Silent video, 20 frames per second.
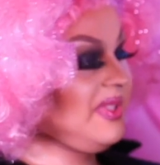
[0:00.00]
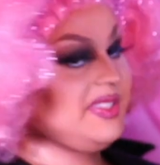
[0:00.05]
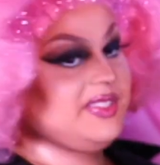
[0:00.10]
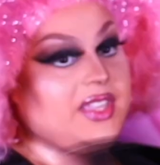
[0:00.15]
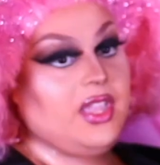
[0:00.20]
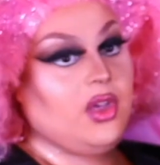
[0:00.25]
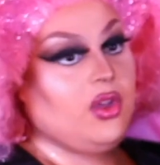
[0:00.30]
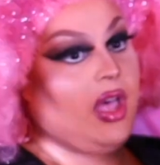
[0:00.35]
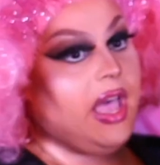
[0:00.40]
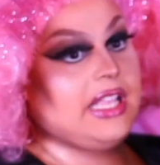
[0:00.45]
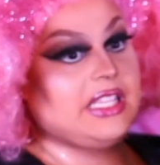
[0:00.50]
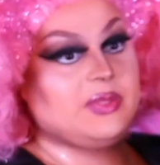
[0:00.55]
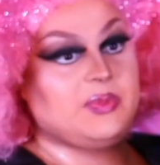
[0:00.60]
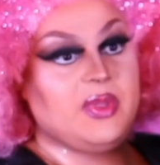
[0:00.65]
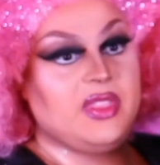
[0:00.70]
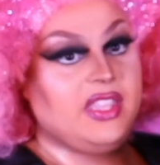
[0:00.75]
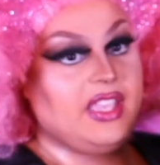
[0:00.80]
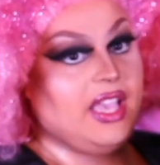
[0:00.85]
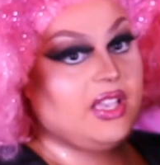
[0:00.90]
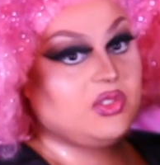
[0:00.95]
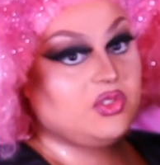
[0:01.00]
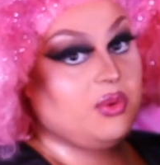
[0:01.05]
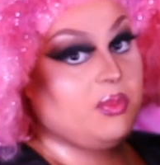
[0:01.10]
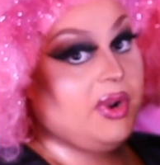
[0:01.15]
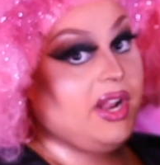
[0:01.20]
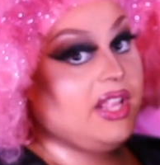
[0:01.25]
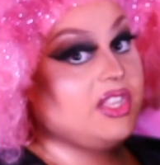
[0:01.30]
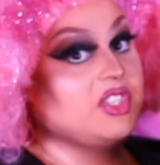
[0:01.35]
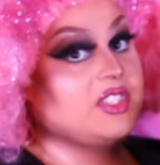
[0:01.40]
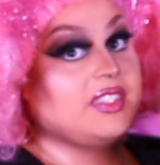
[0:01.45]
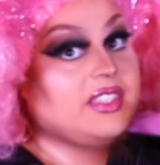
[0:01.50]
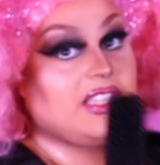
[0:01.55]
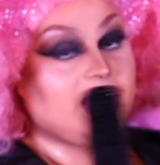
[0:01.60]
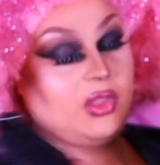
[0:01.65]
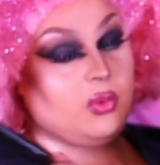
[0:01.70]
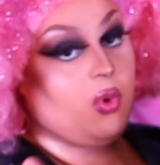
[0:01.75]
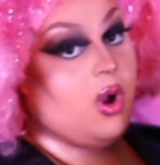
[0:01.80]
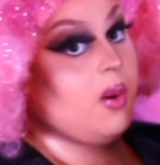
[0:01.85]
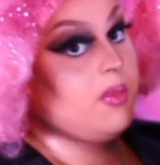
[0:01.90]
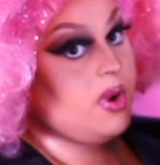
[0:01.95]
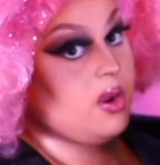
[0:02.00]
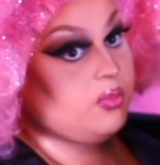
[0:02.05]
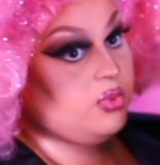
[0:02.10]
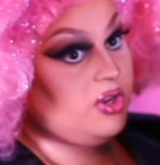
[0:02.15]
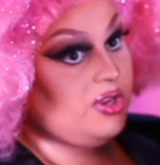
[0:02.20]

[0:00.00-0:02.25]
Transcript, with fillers: but still, I'd spend the extra money just to get the Walmart